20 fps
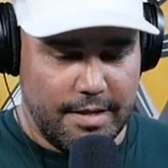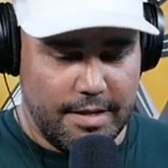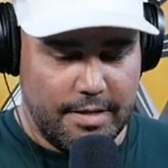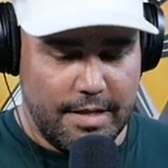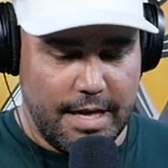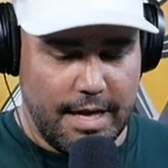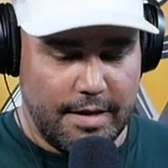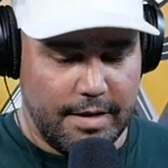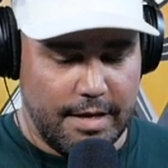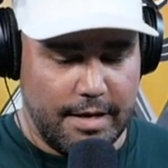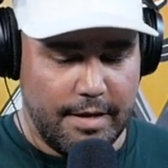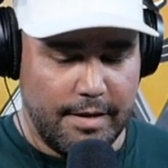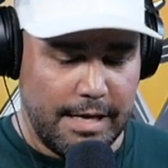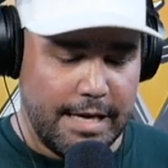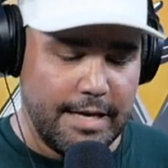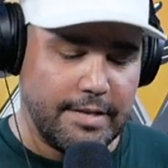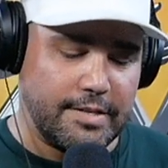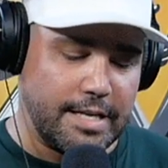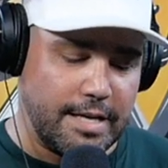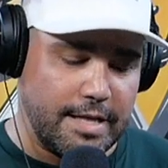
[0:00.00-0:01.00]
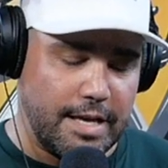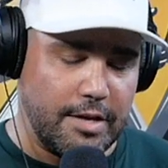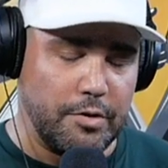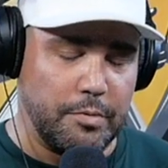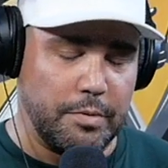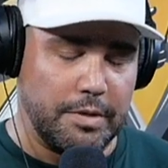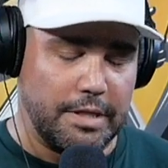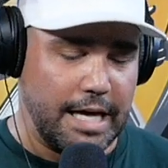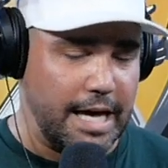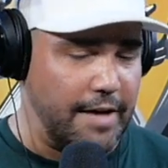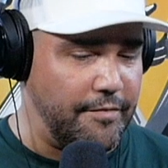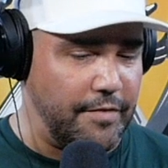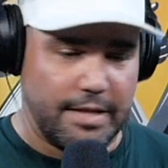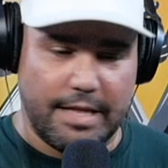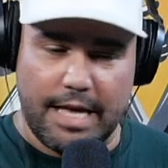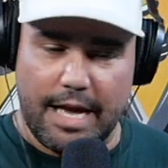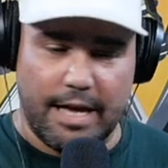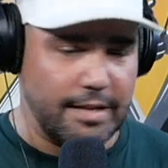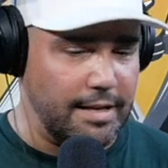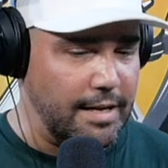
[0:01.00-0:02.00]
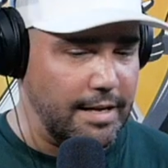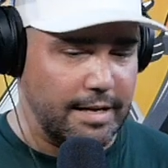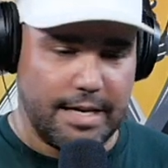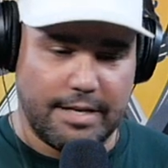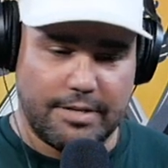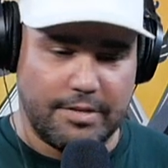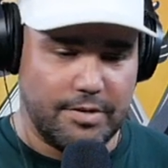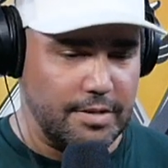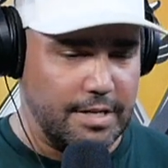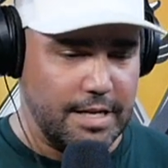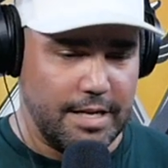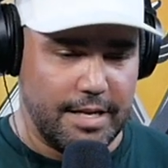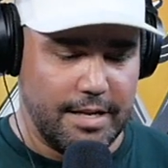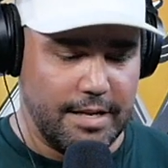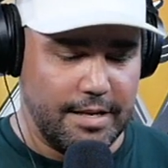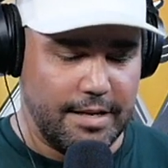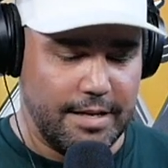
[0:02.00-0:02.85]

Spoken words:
He said that you would laugh at that. I guess you didn't.